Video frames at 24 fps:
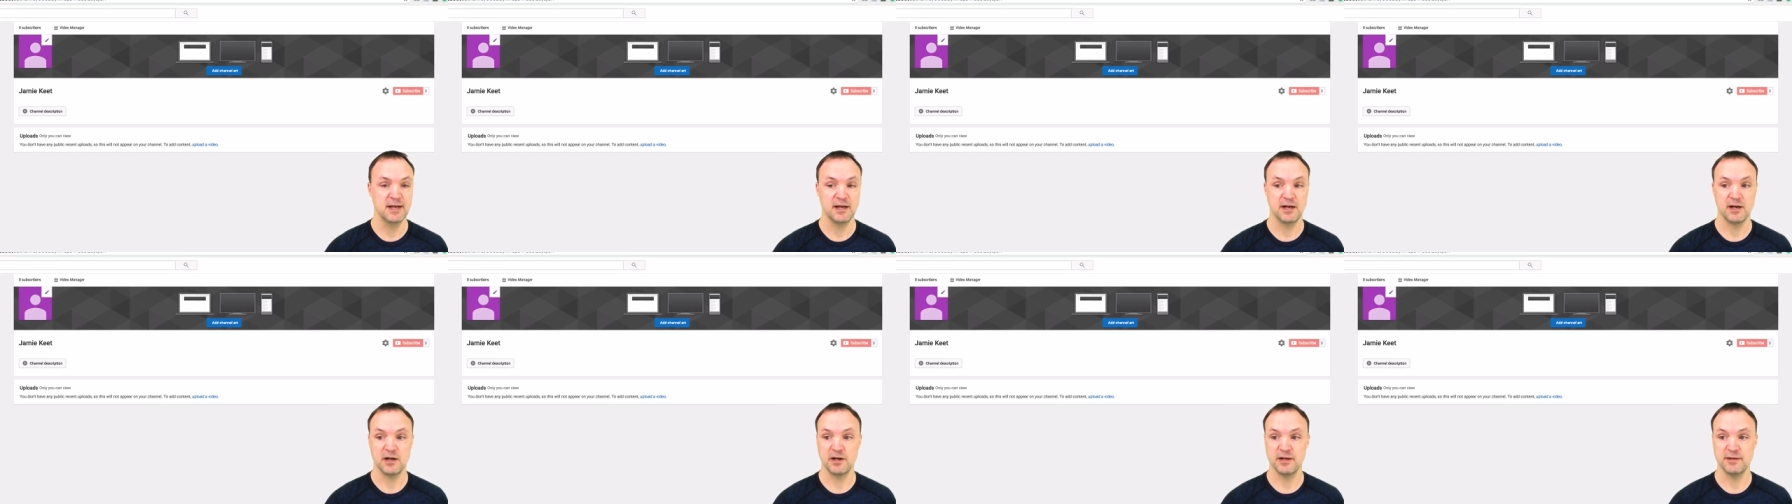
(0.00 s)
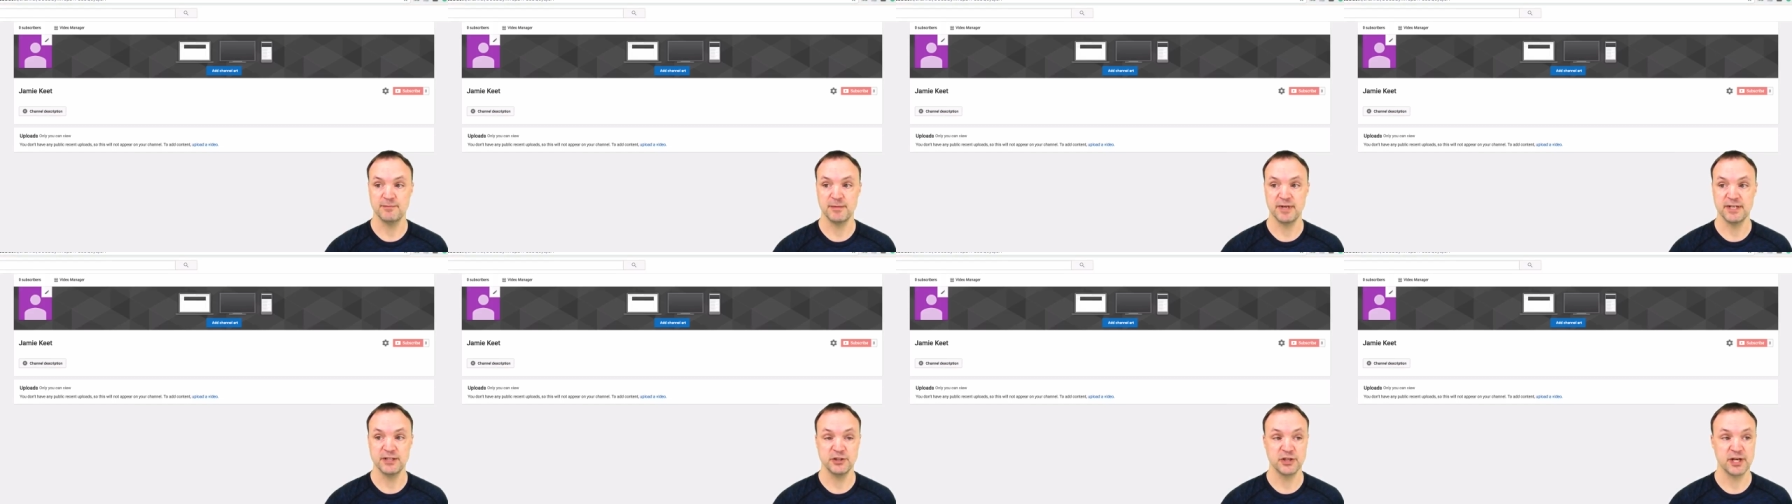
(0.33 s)
on
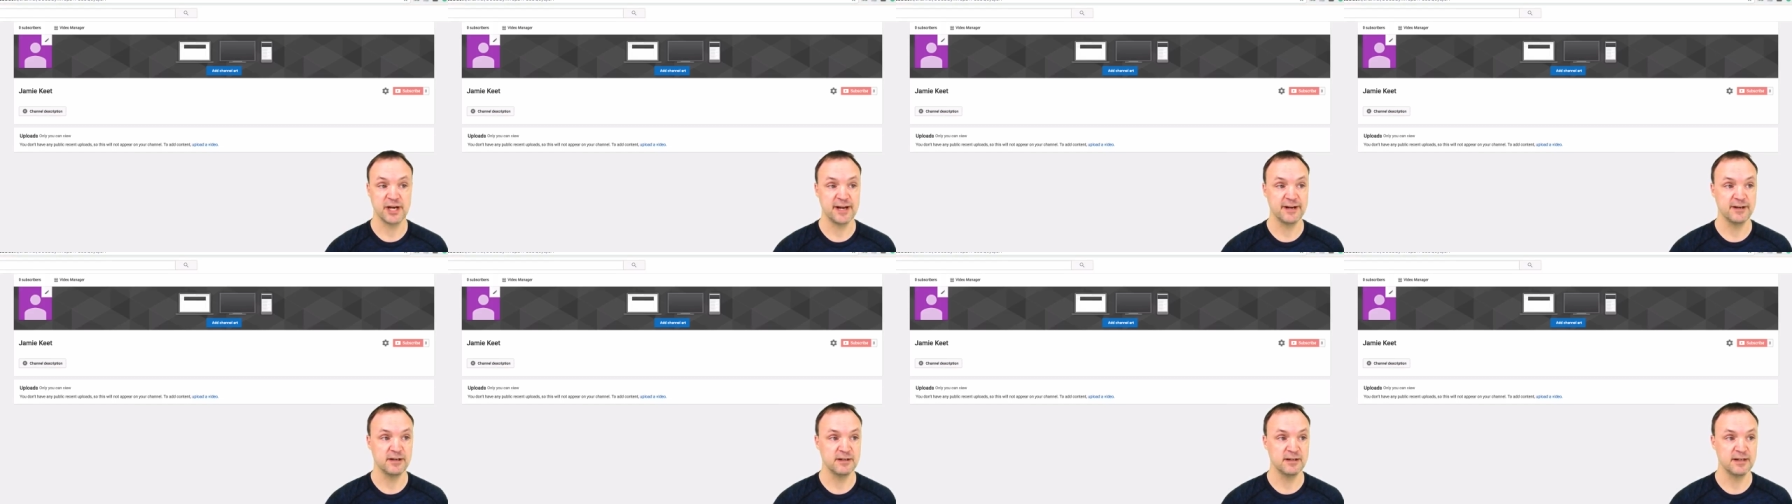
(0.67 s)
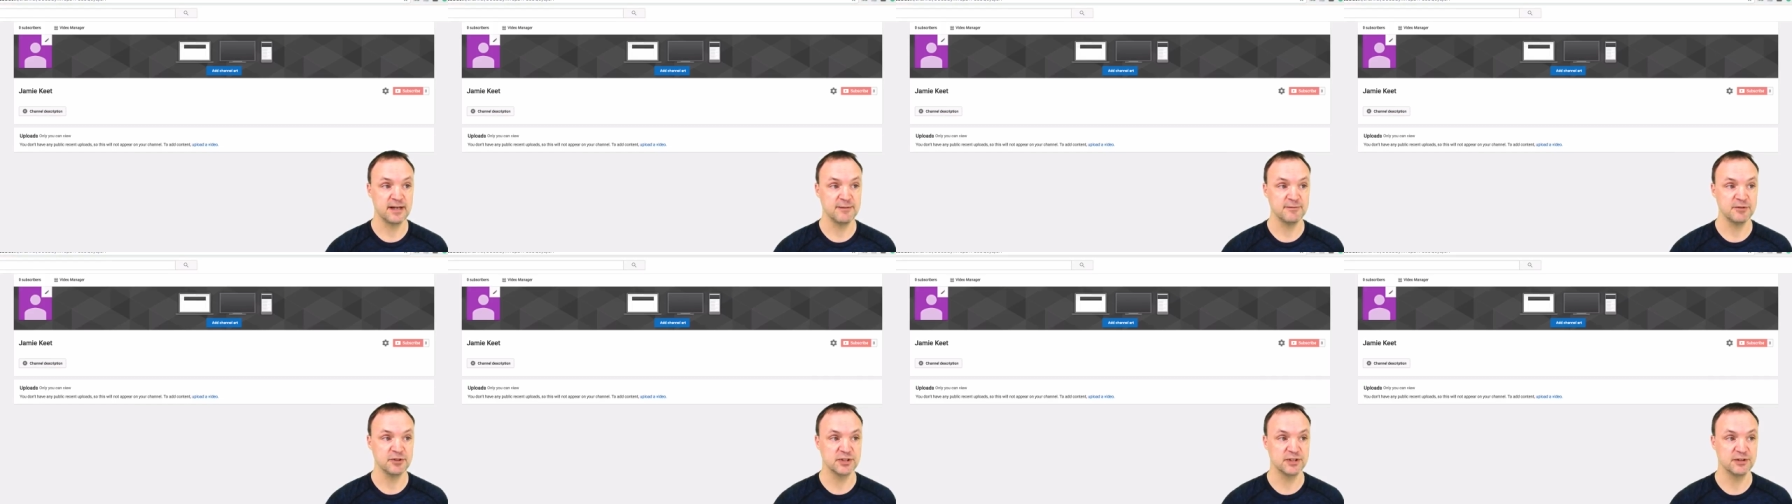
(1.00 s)
my channel.
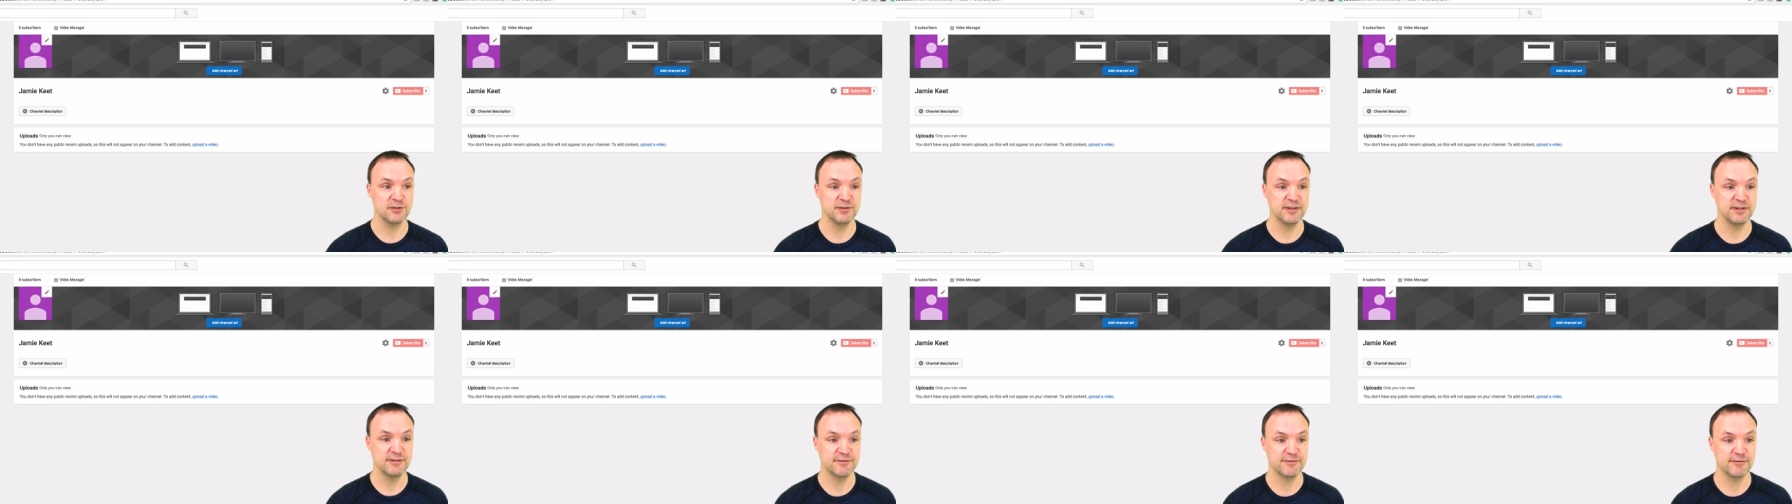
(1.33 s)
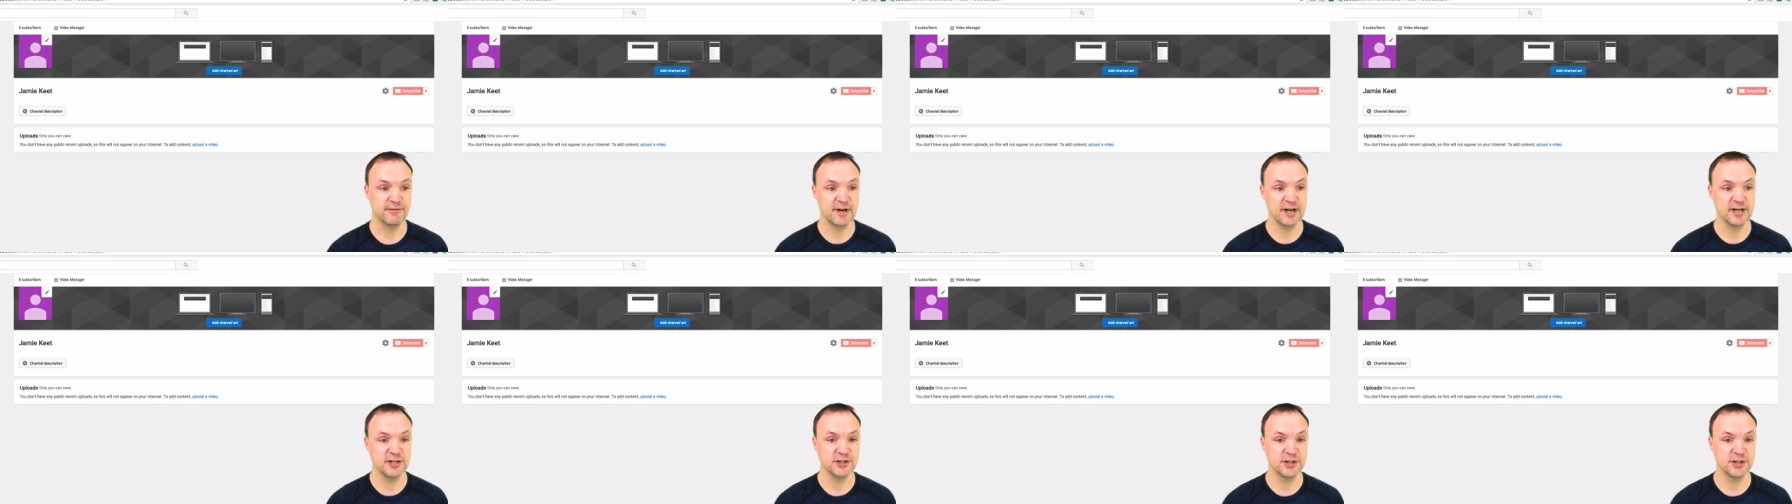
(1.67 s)
I'm just going to refresh